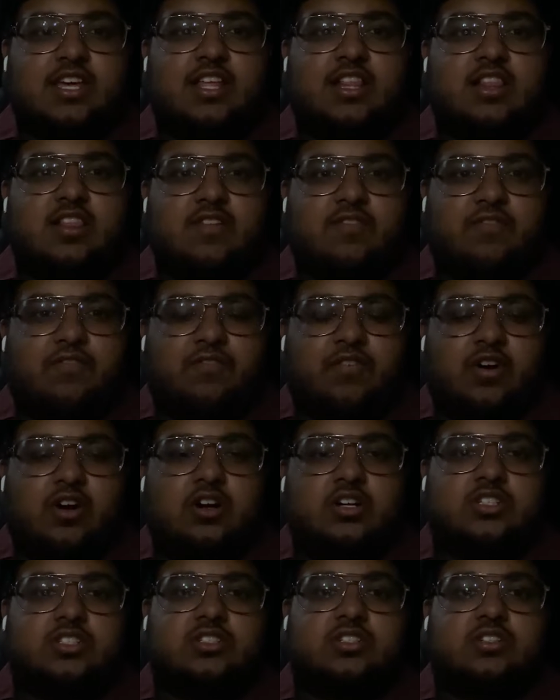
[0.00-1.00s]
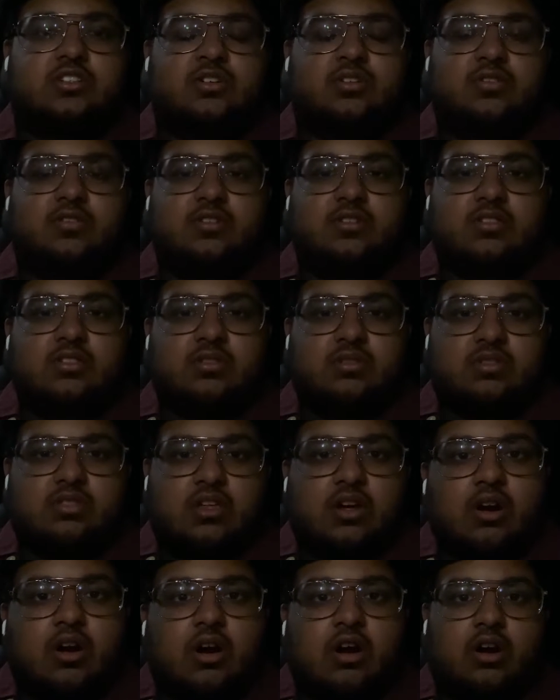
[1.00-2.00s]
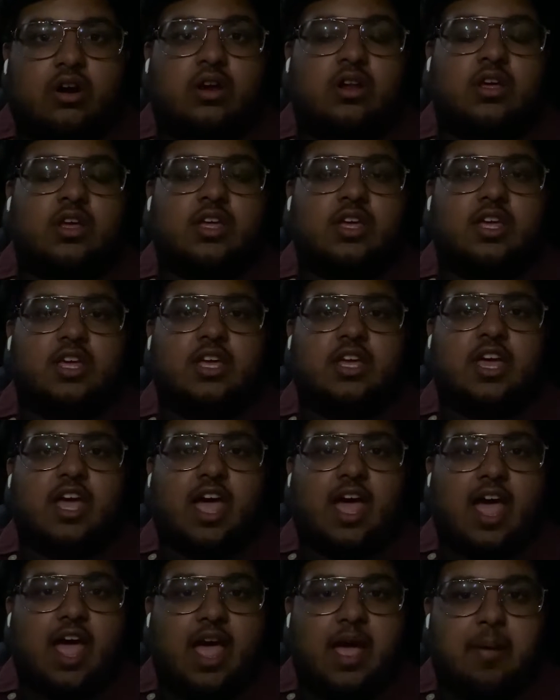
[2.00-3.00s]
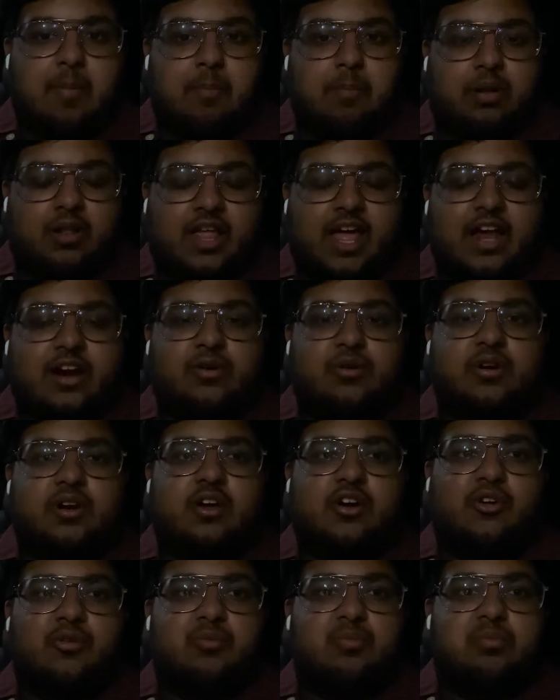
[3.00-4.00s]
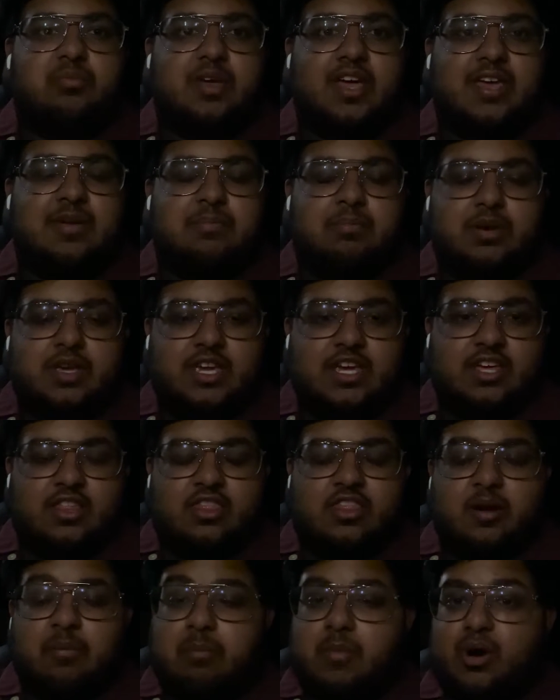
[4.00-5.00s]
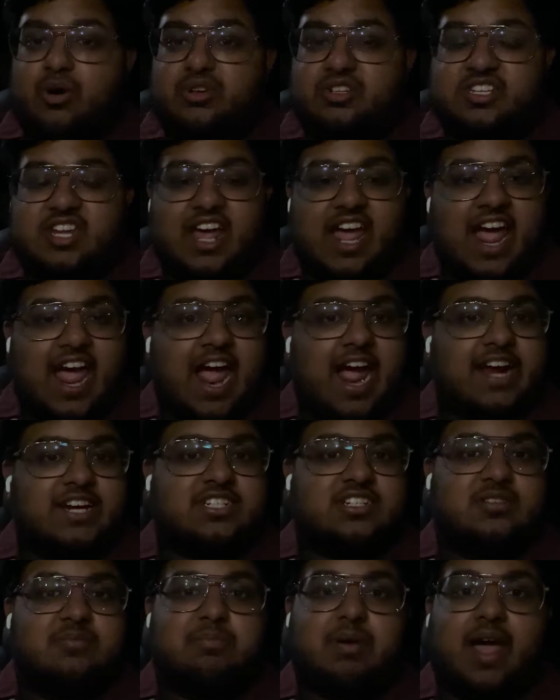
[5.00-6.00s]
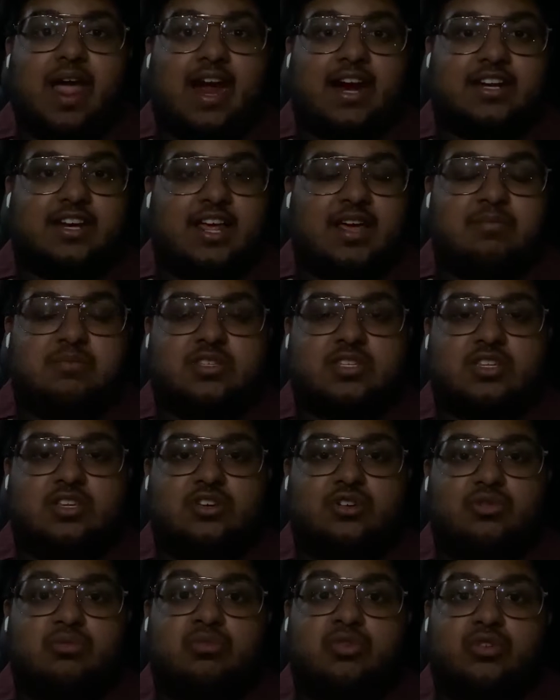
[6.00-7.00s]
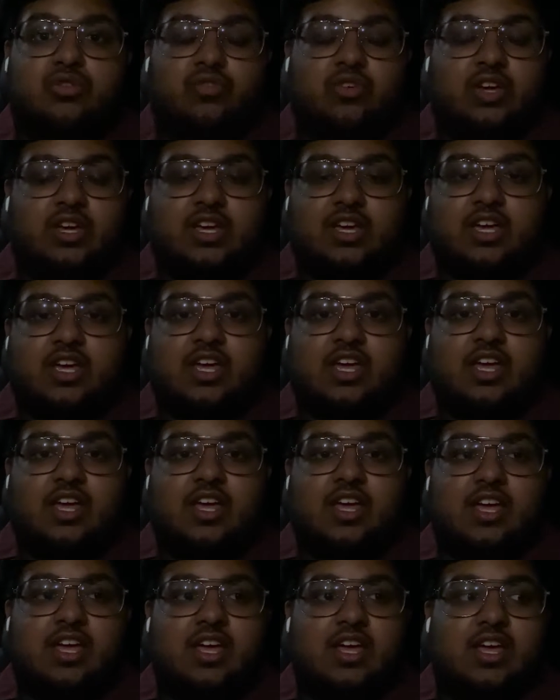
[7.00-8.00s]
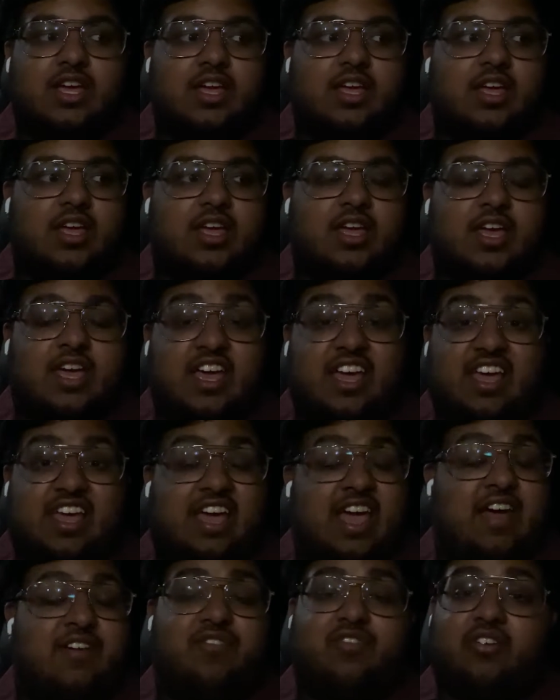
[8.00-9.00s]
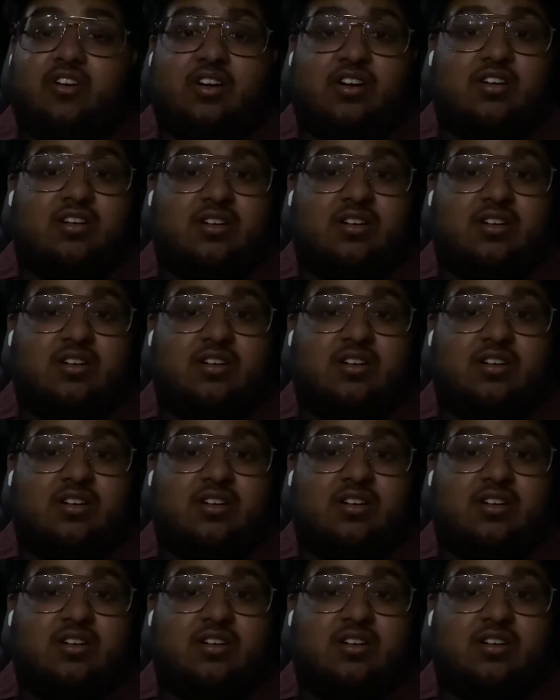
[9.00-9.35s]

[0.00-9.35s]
in the first third, Black Widow may be the most action-packed MCU movie ever.